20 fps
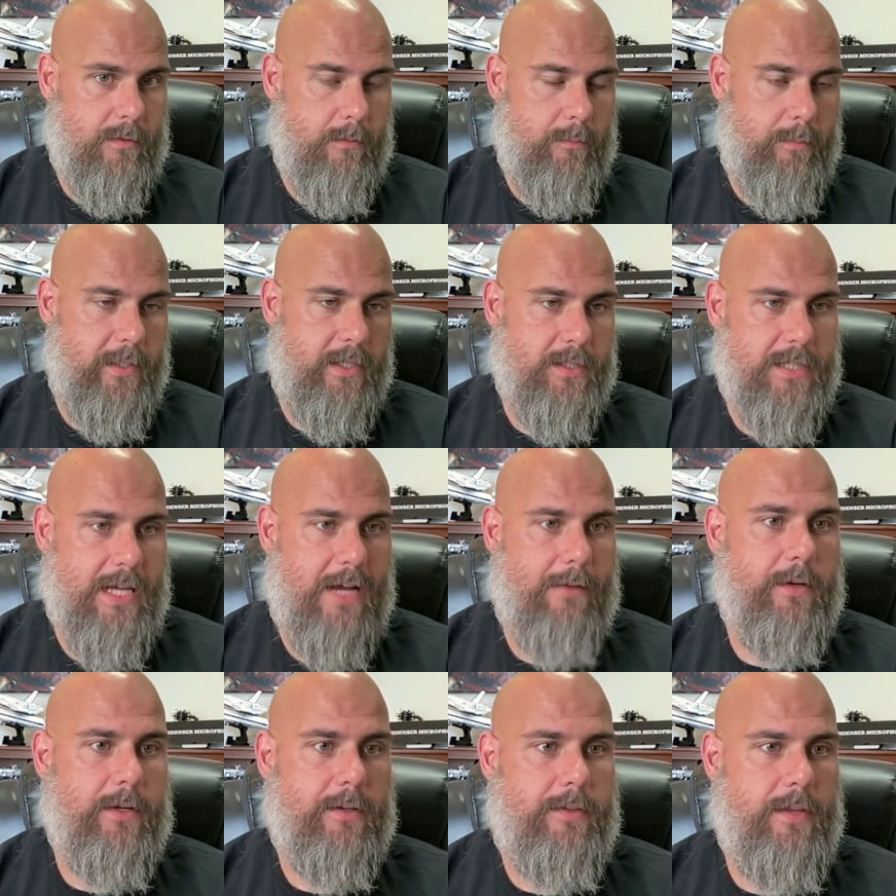Because
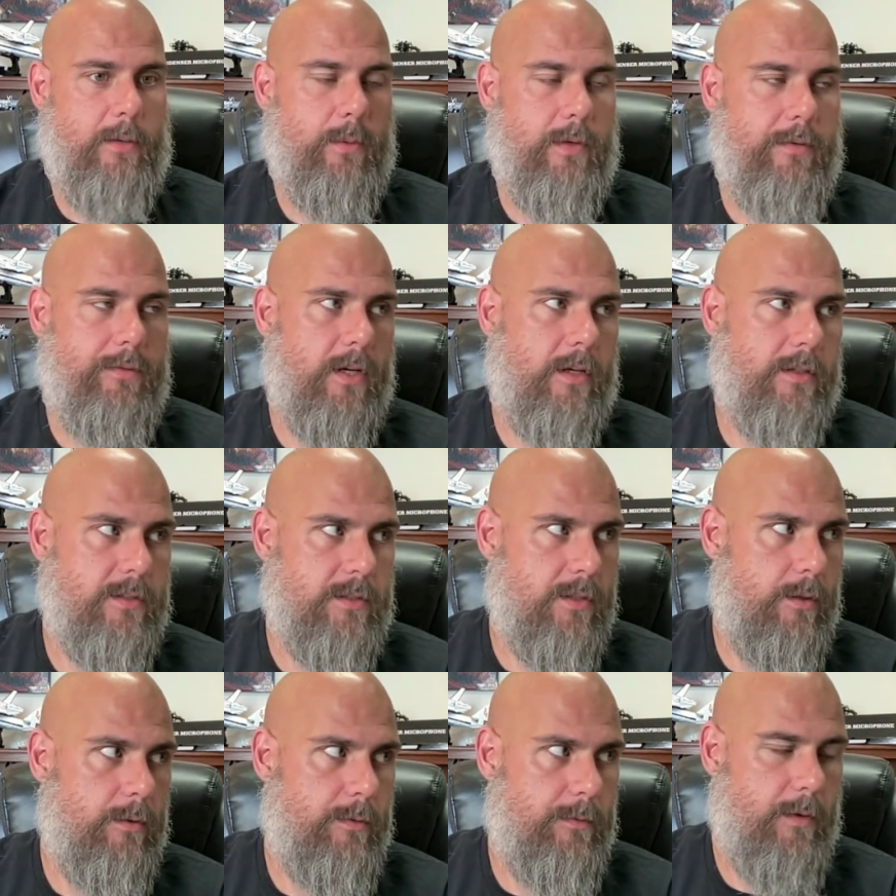everything we've done
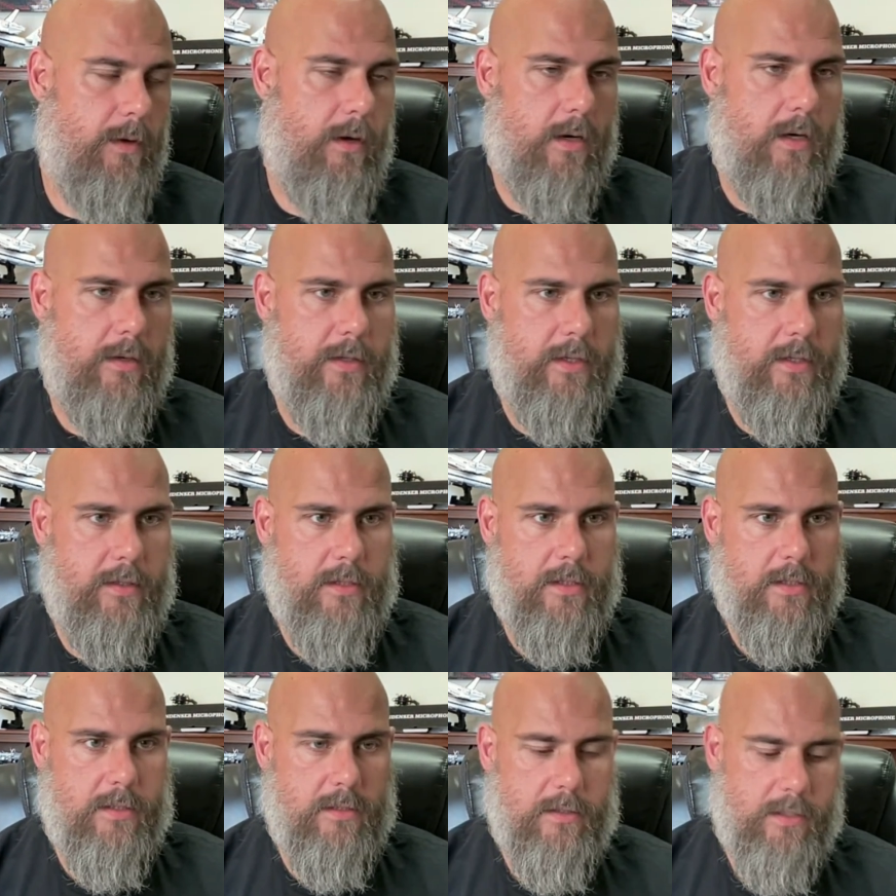so far,
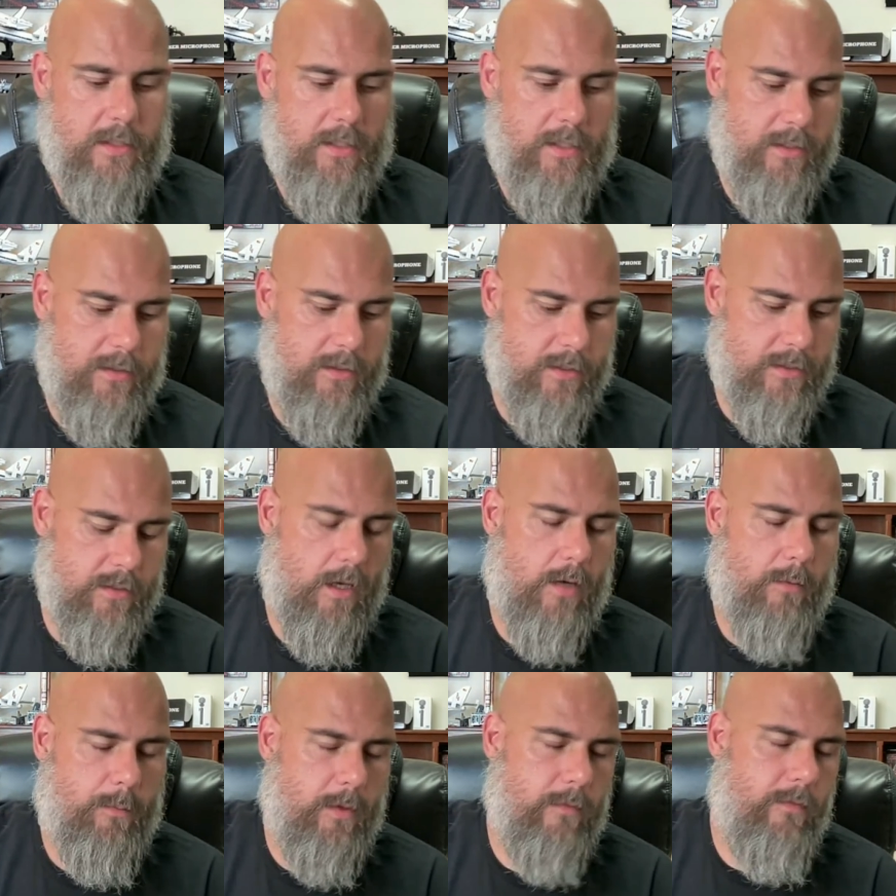the
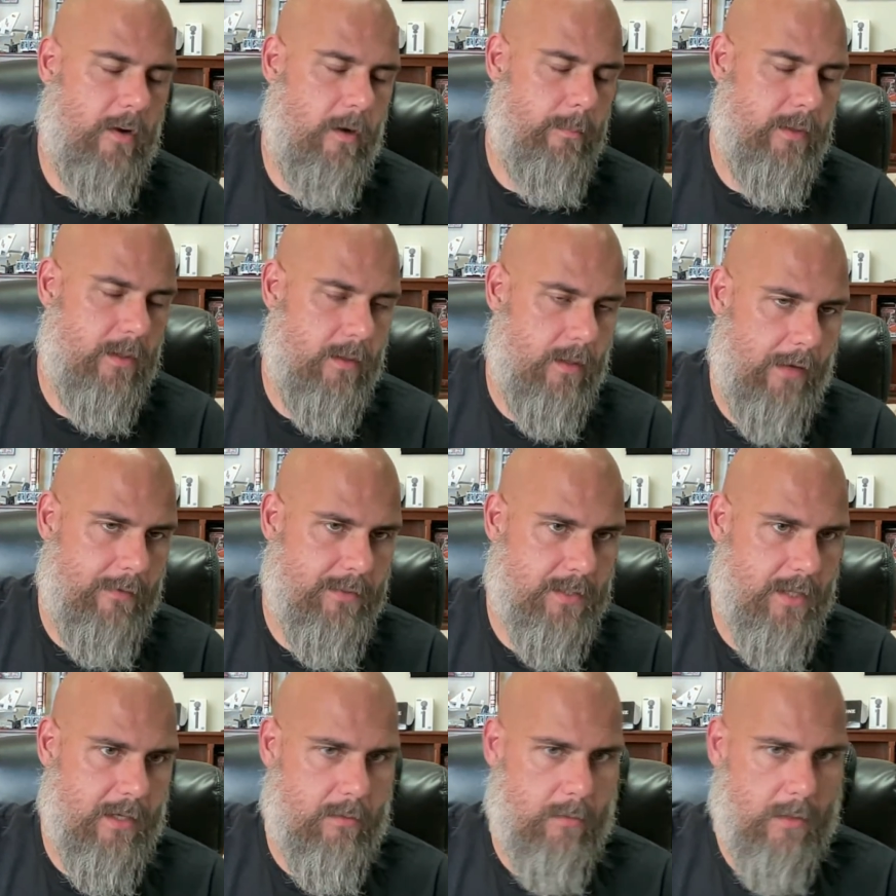software development
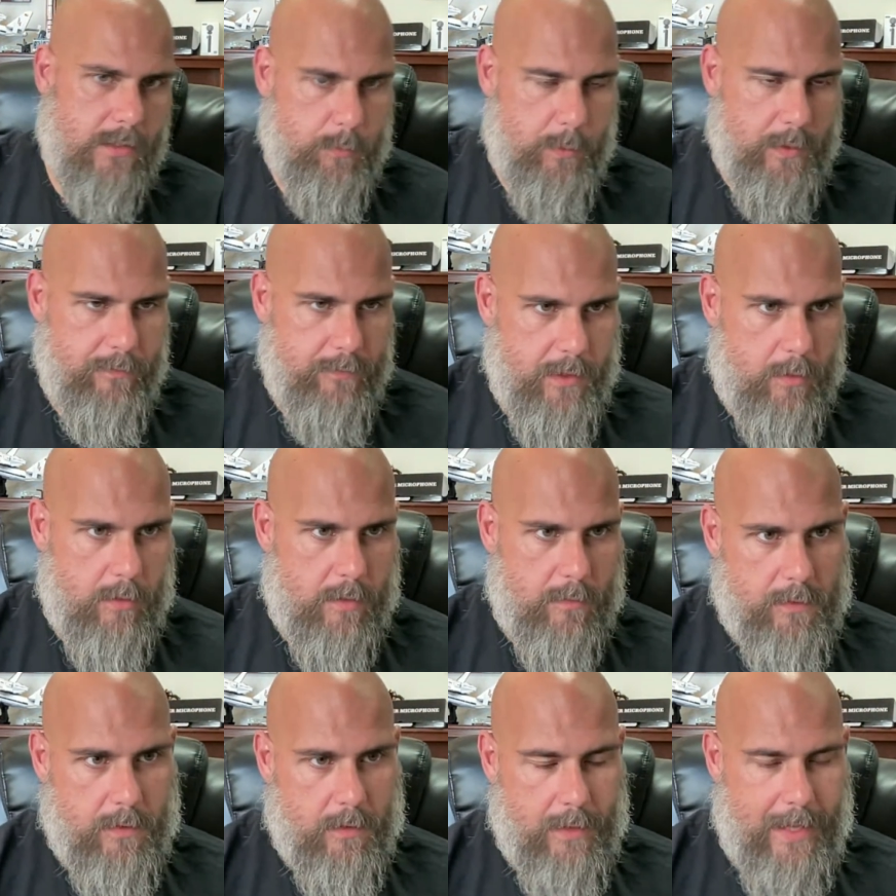lifecycle as we've known
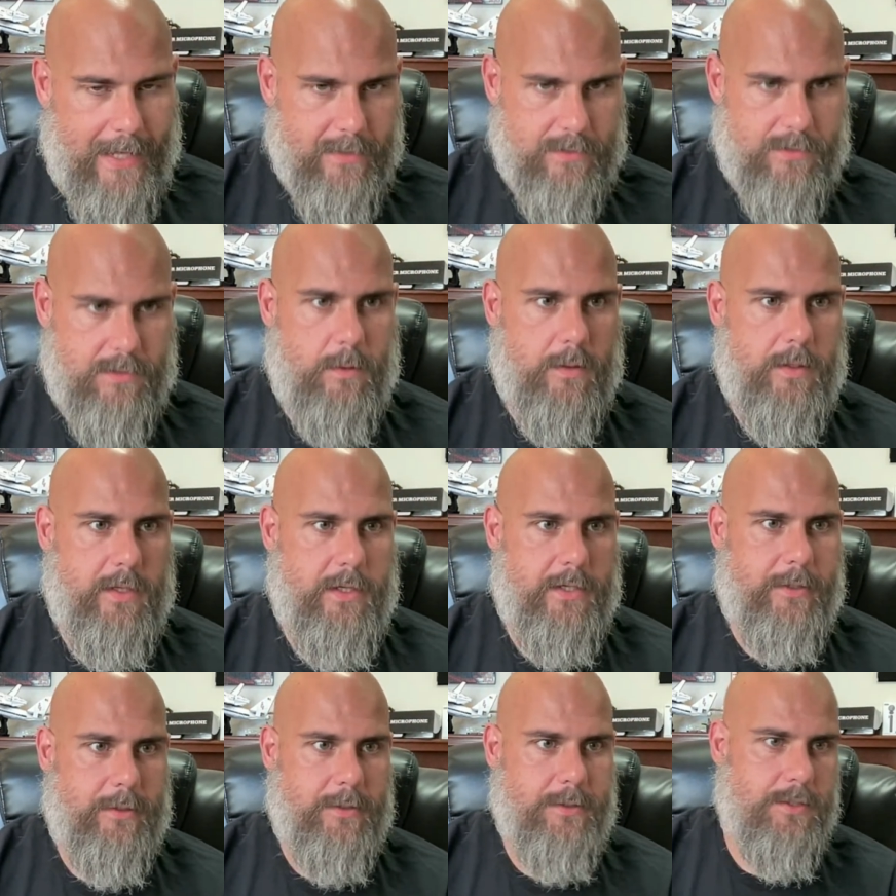it for the last 30
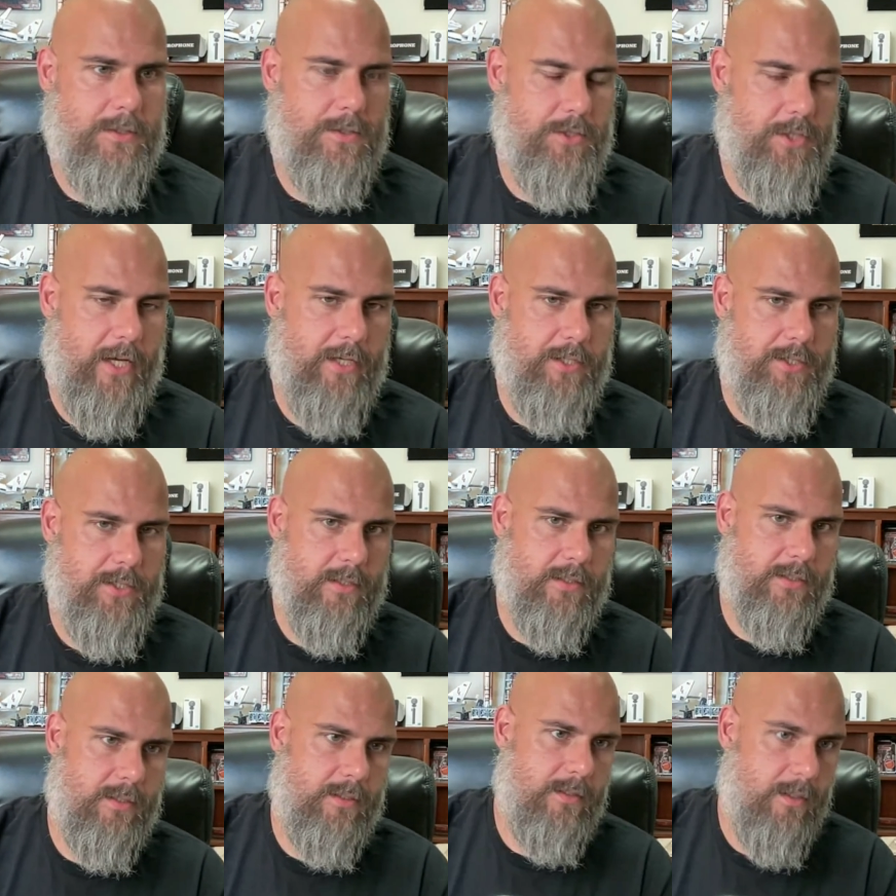years is changing
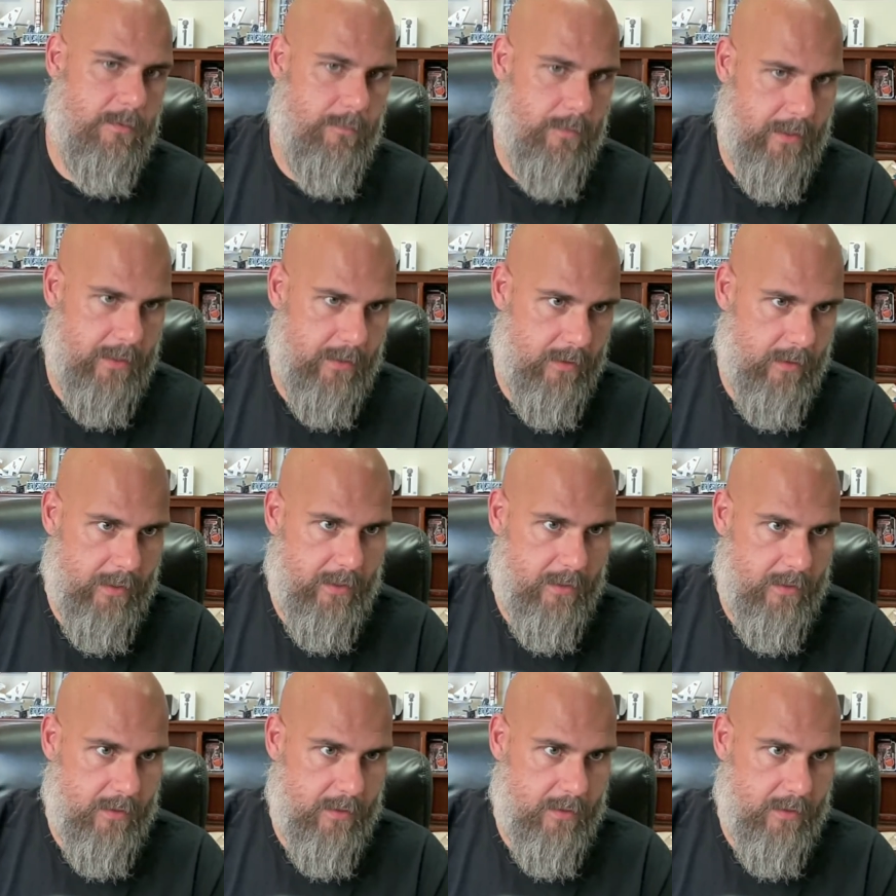significantly.